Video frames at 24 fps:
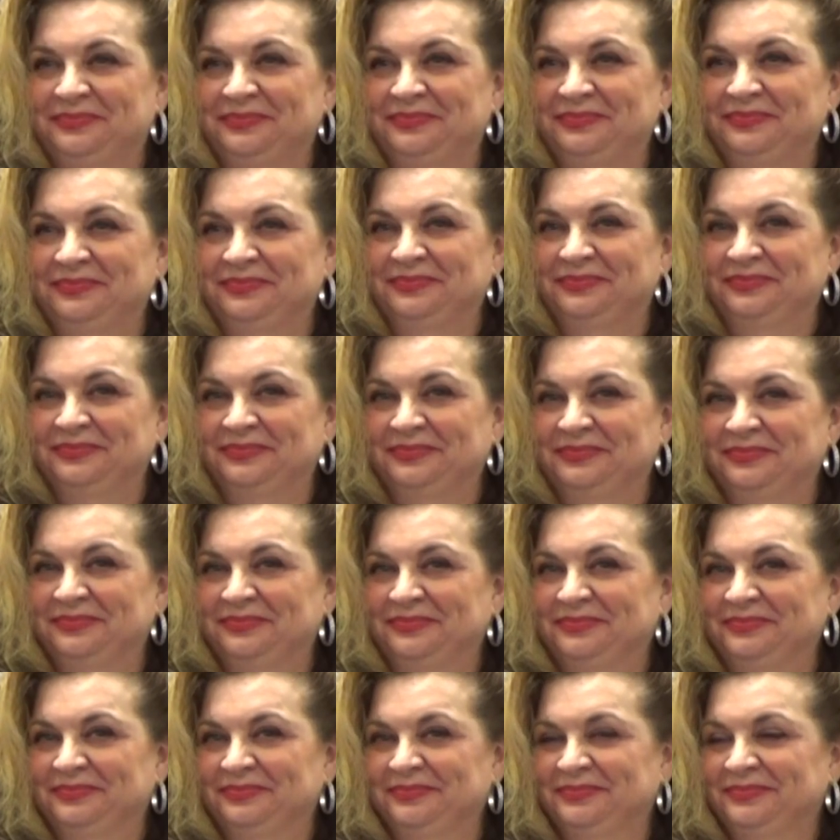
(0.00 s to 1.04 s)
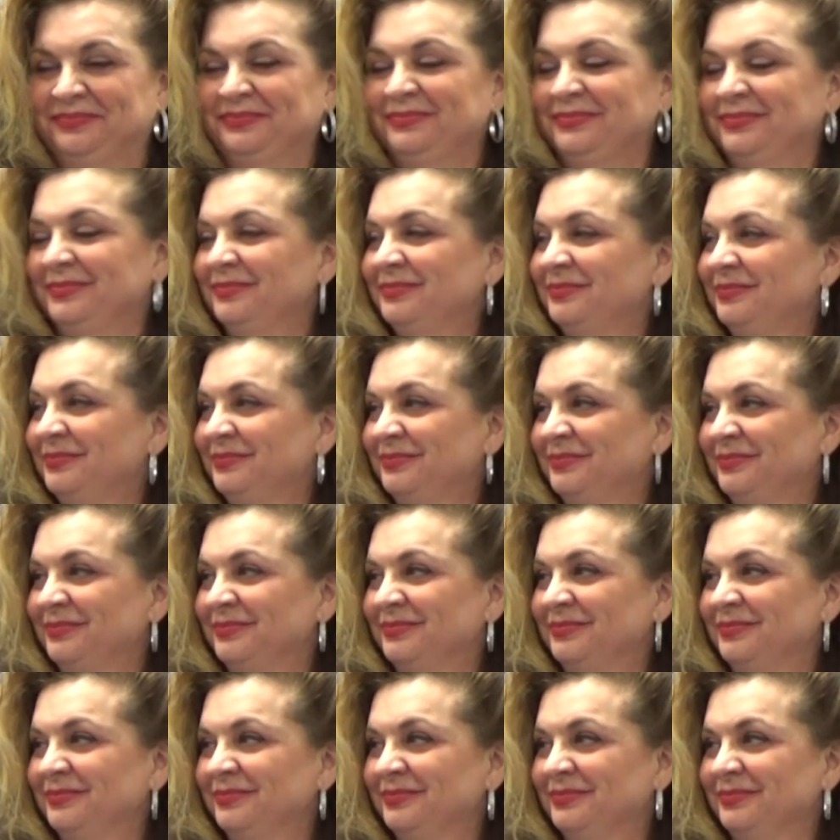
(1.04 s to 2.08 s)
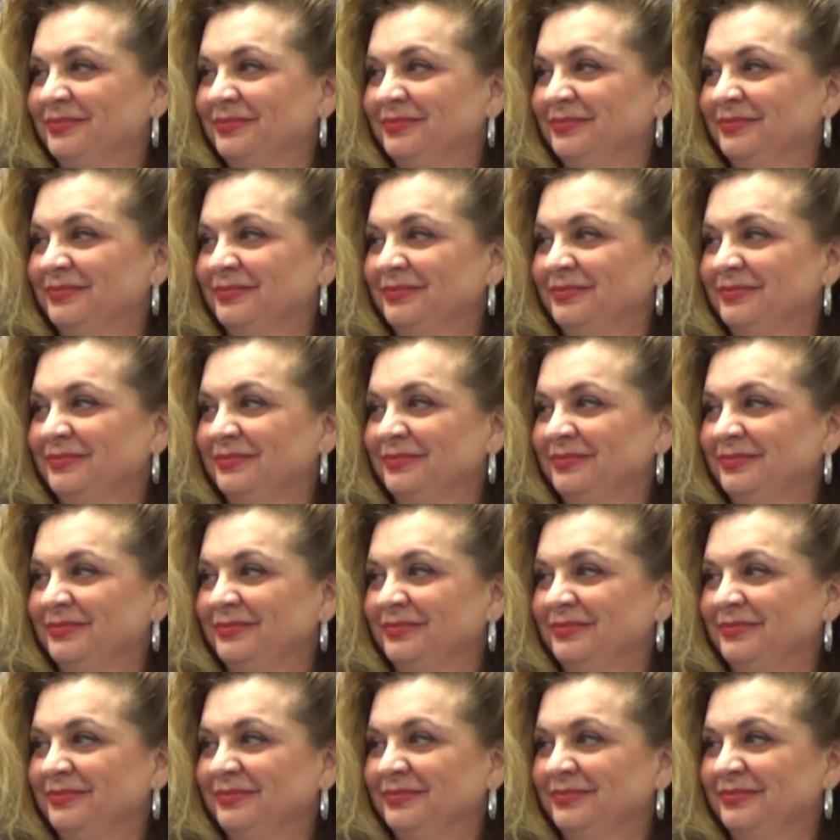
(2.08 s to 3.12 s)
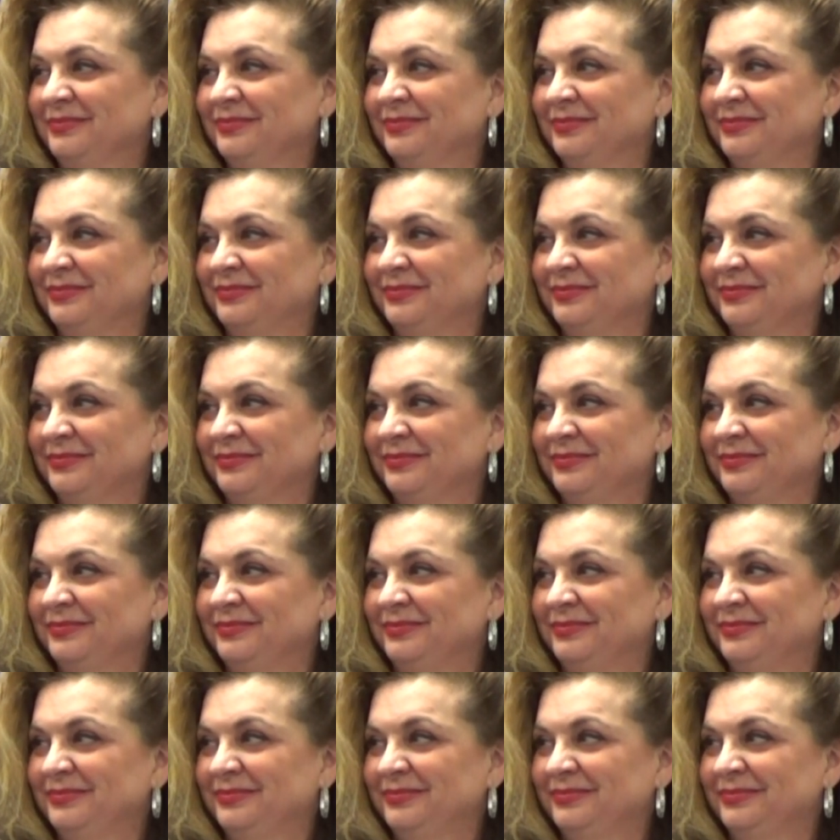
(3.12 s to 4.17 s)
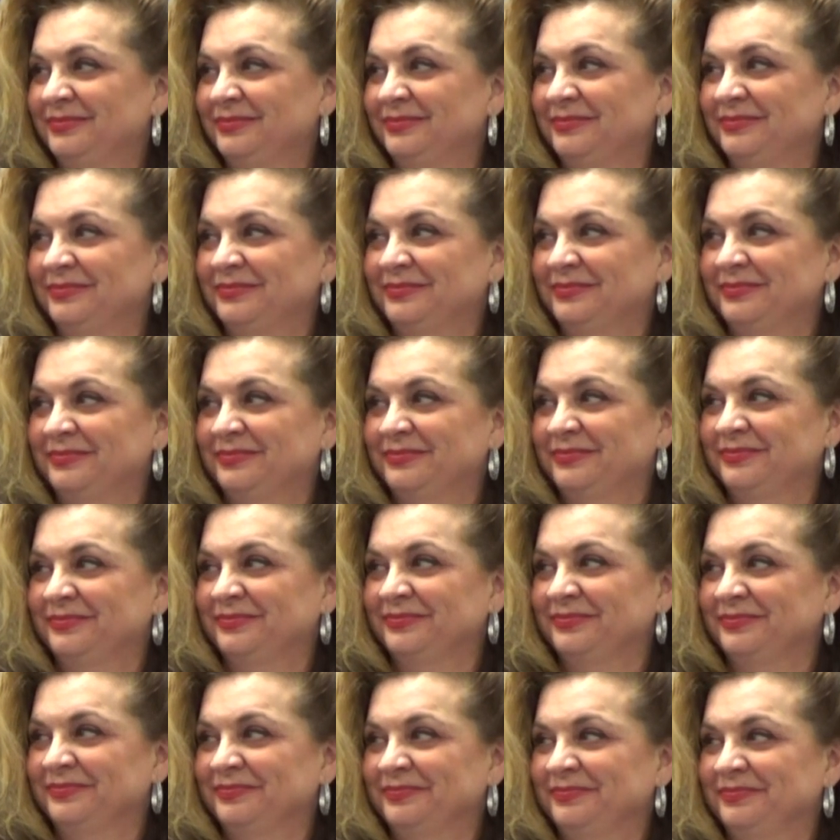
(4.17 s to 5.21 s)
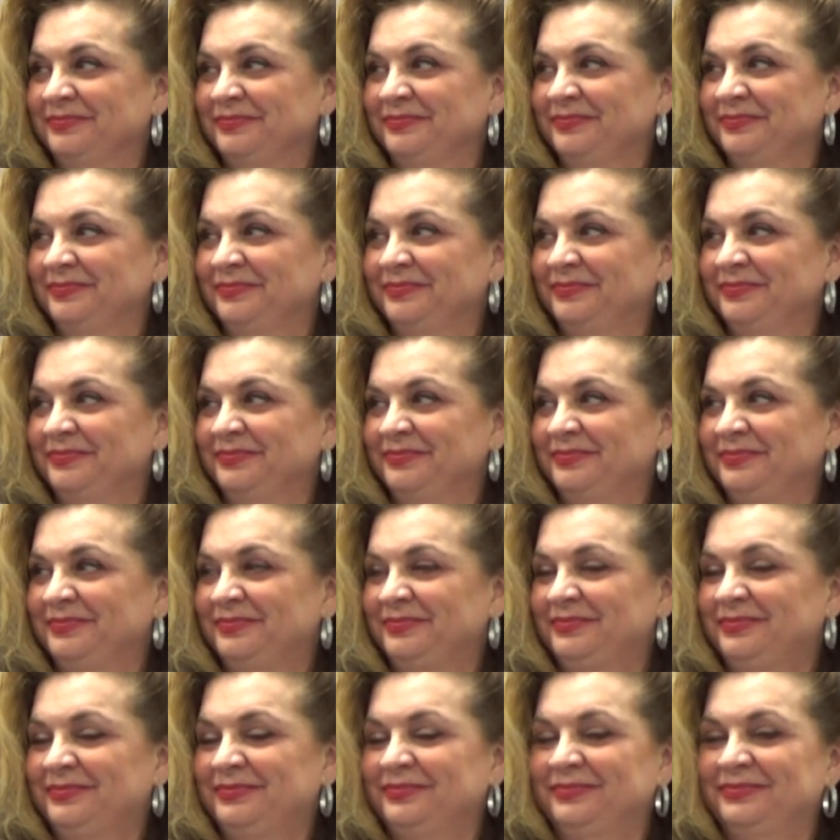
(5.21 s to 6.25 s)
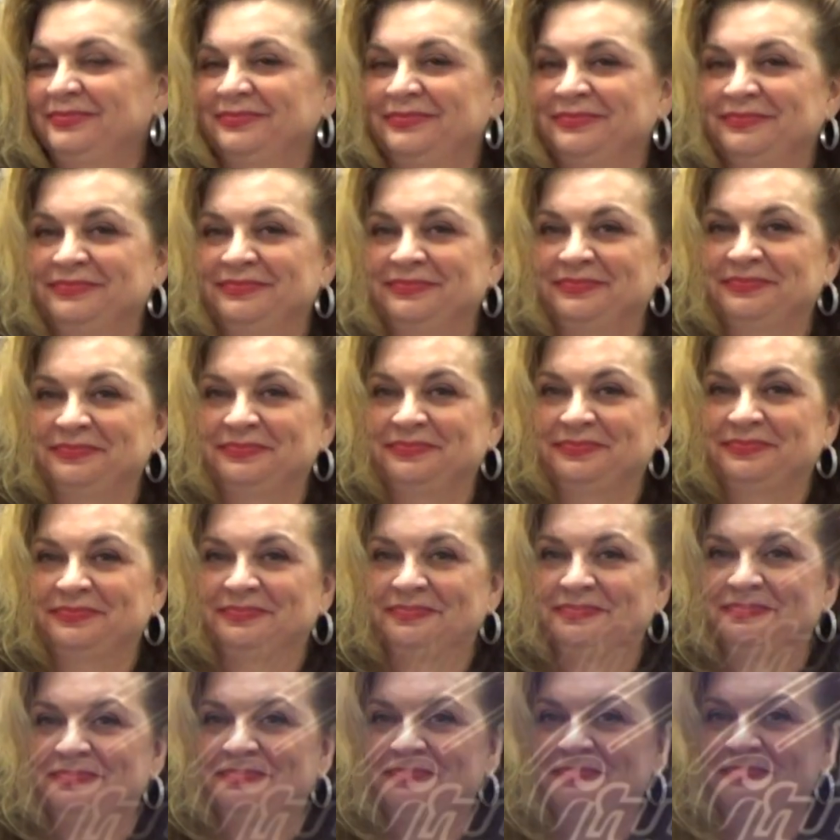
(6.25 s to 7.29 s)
(silent)